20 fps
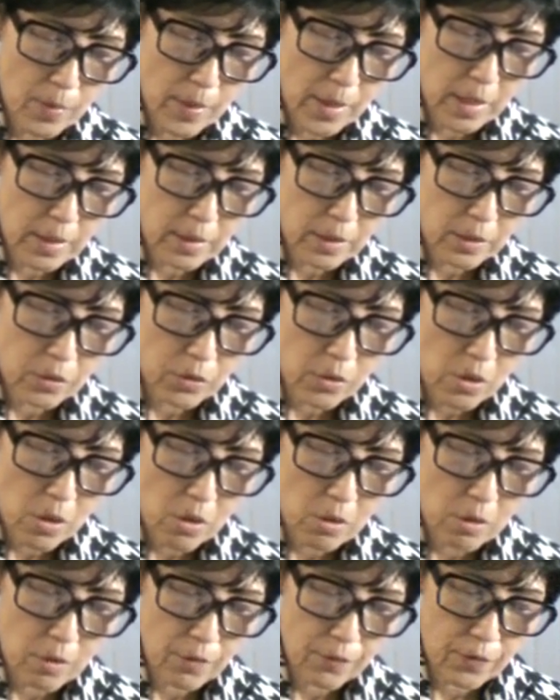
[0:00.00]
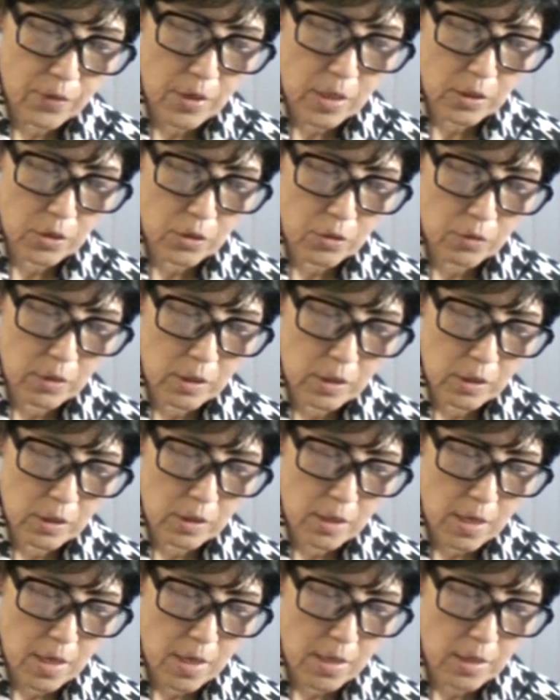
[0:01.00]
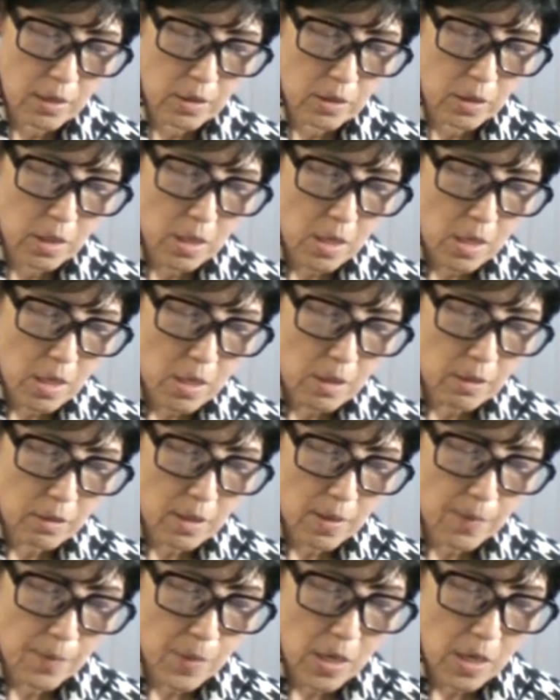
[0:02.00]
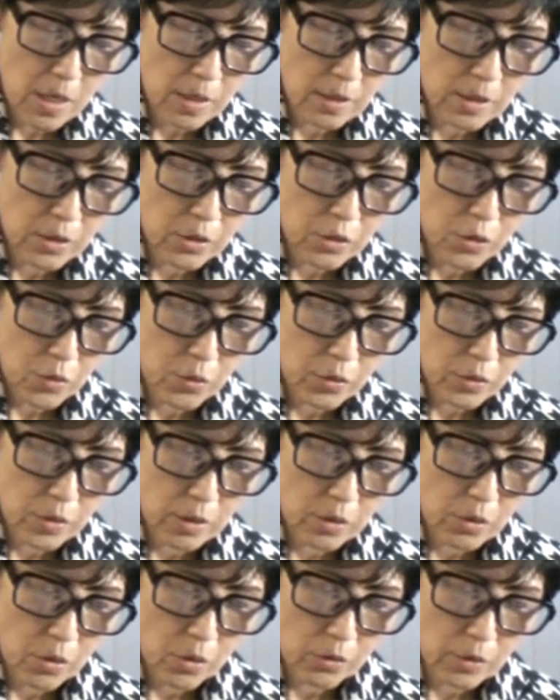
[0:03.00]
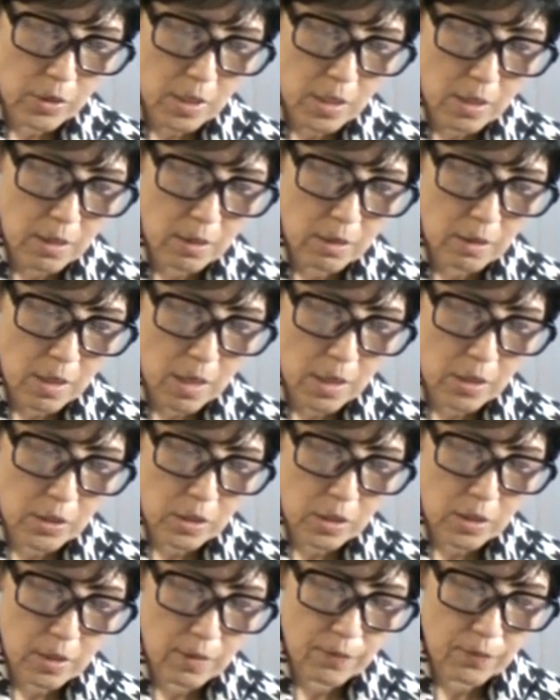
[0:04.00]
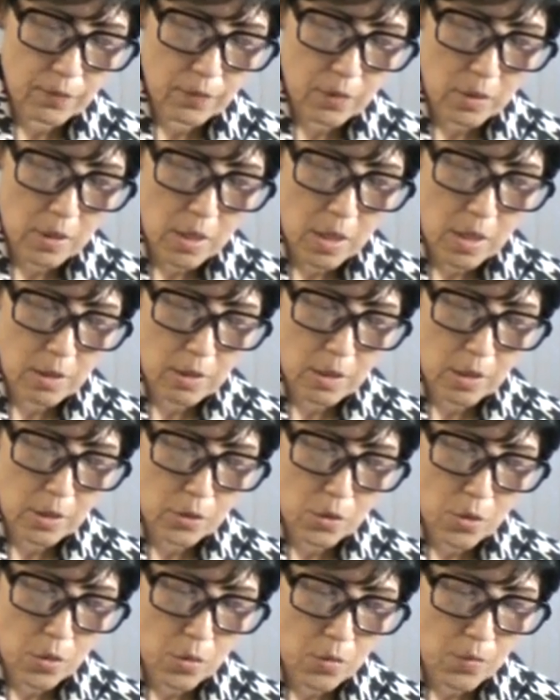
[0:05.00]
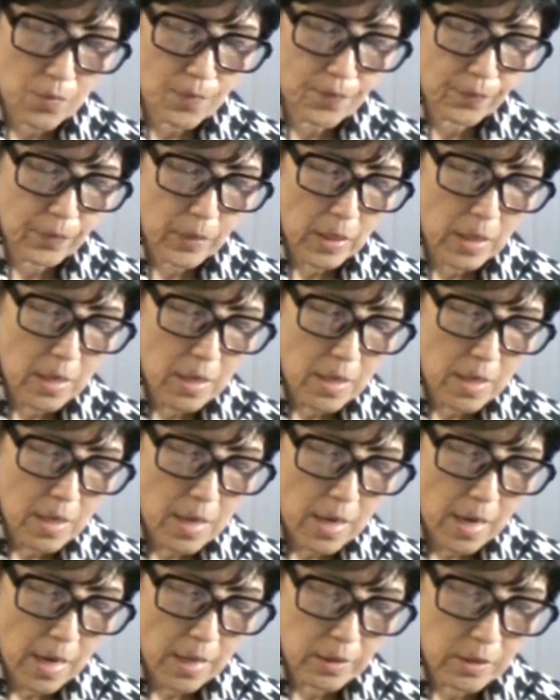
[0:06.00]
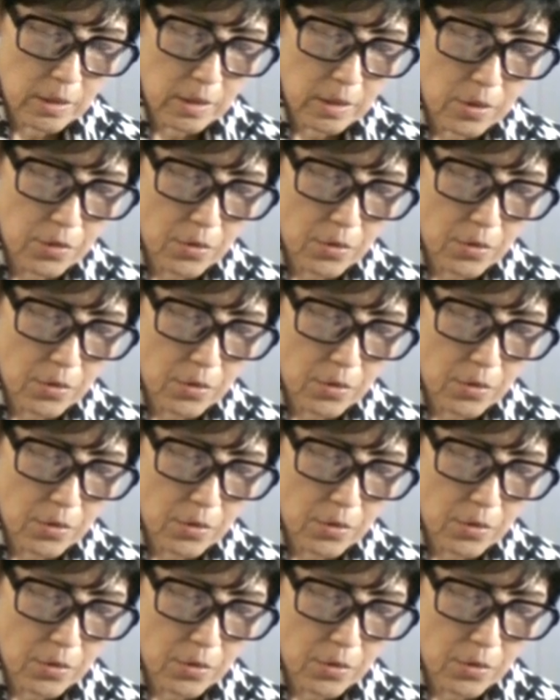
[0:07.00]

back and call a friend to his side, some hardy Trojan, or take the Argive on alone? As he